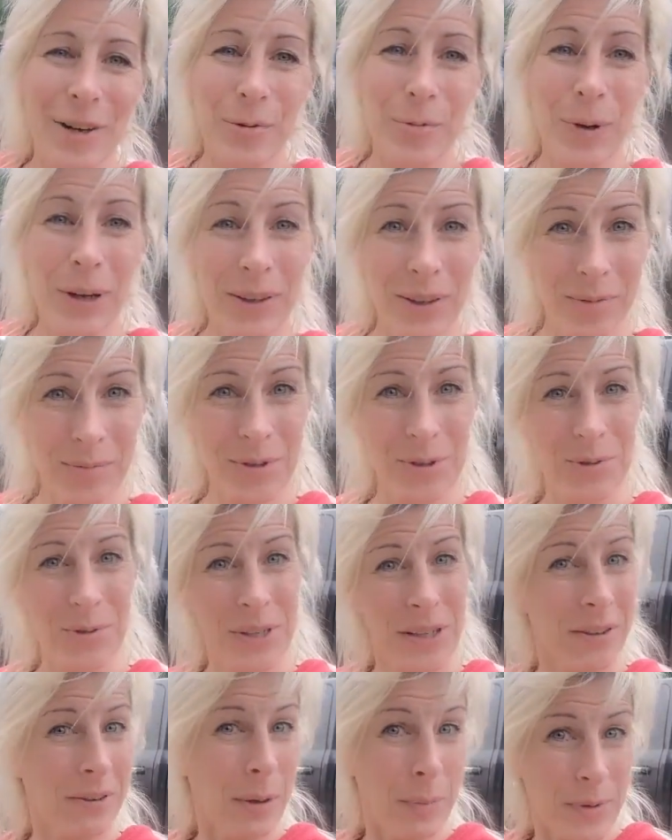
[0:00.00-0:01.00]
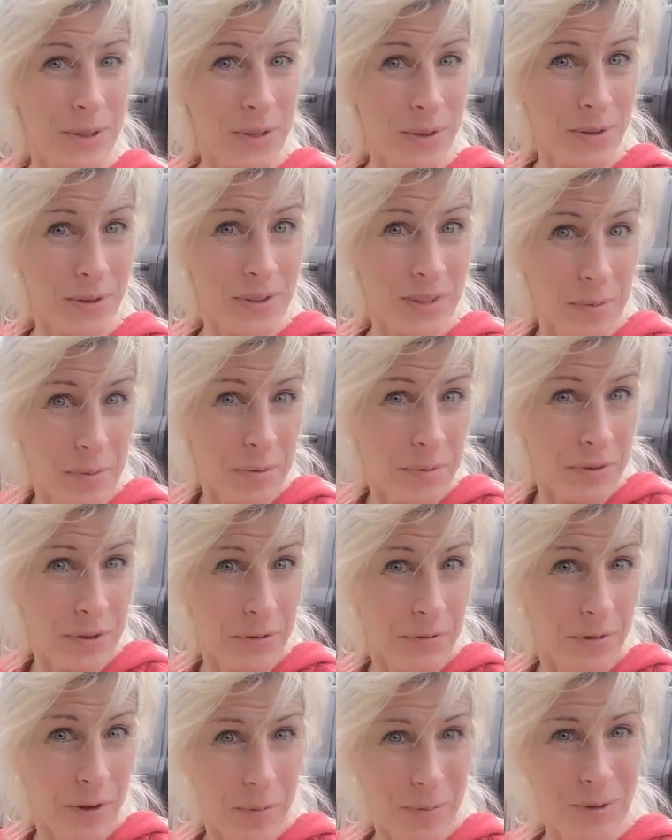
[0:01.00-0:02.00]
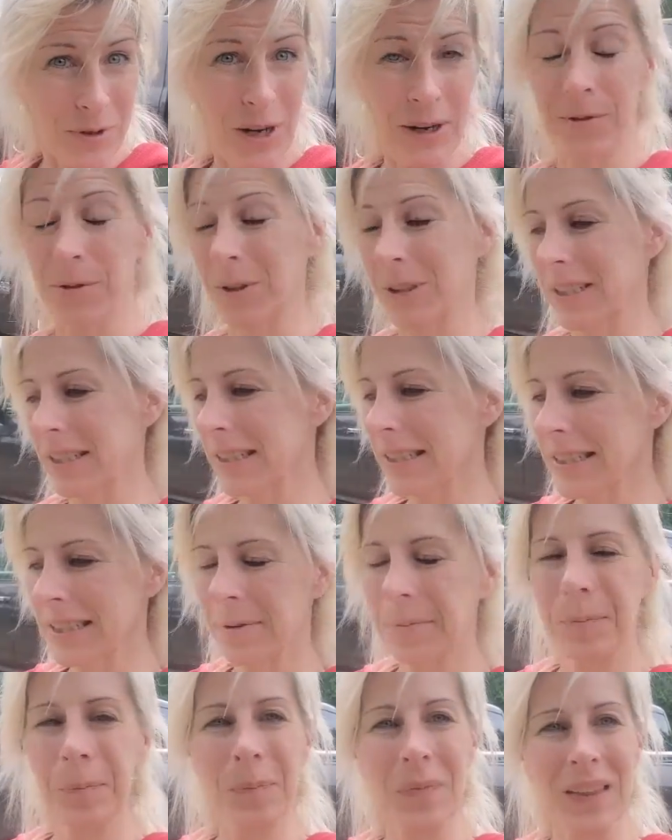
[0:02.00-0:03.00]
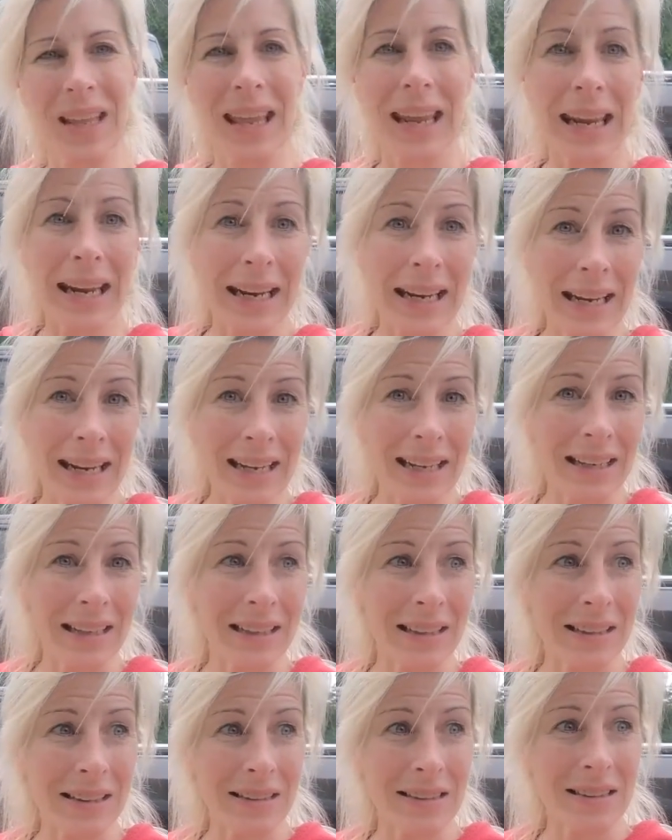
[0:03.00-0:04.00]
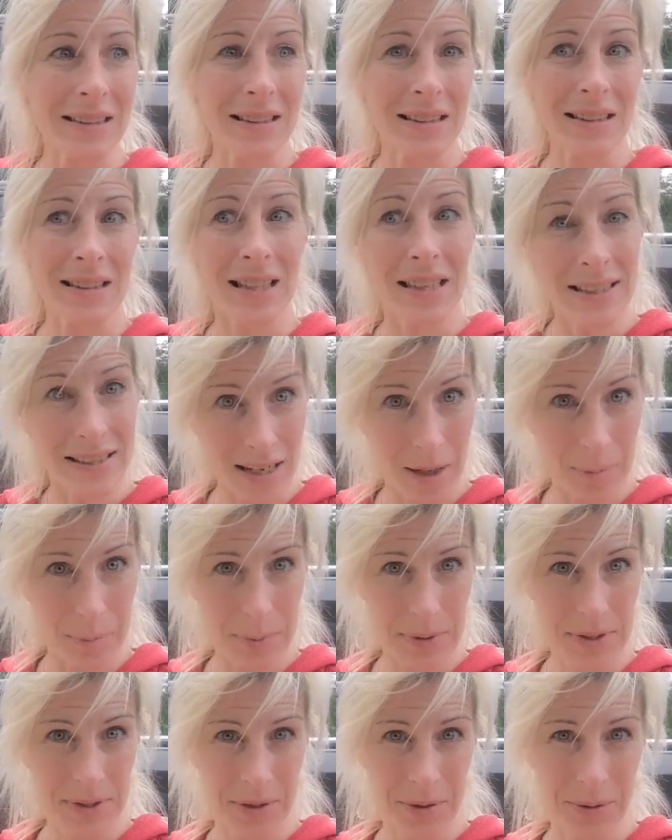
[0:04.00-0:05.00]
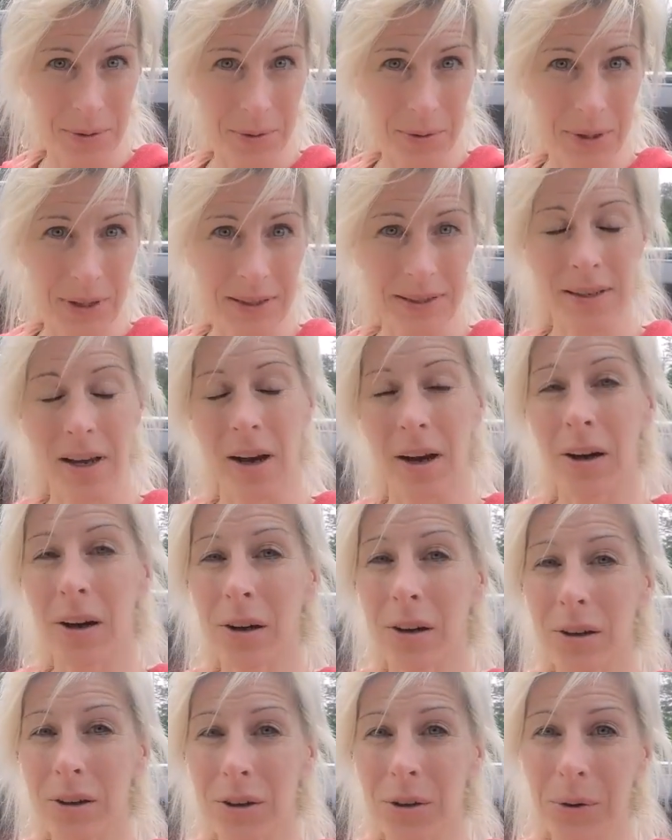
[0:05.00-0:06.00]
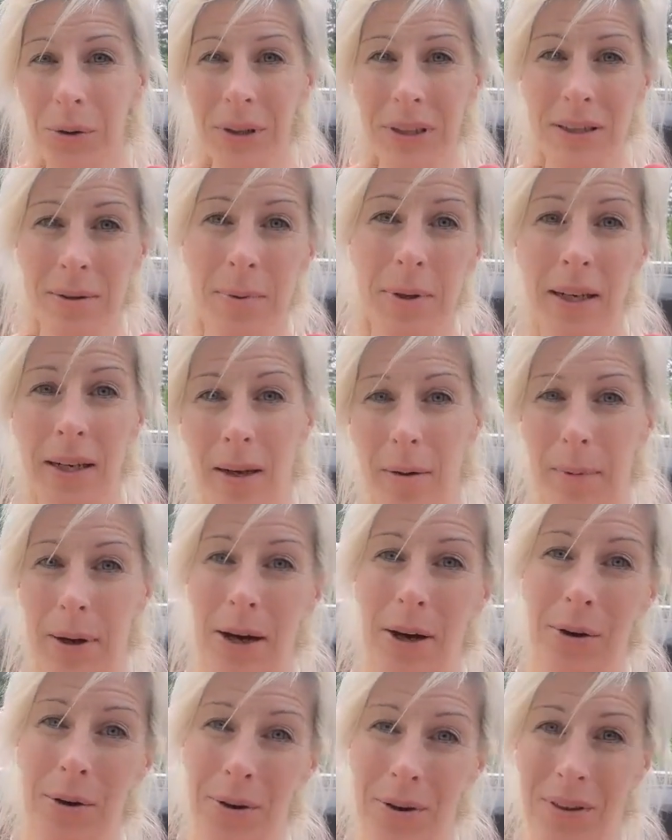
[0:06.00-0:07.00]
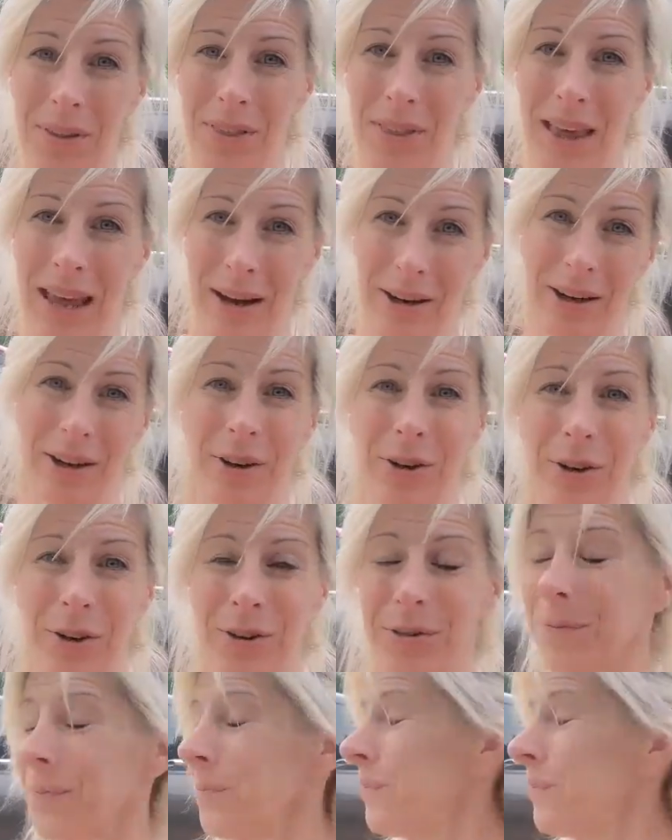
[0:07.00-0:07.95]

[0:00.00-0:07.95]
Welcome to another episode of Summerfield Farm and Draft Horses. And this episode is all going to be about that girl.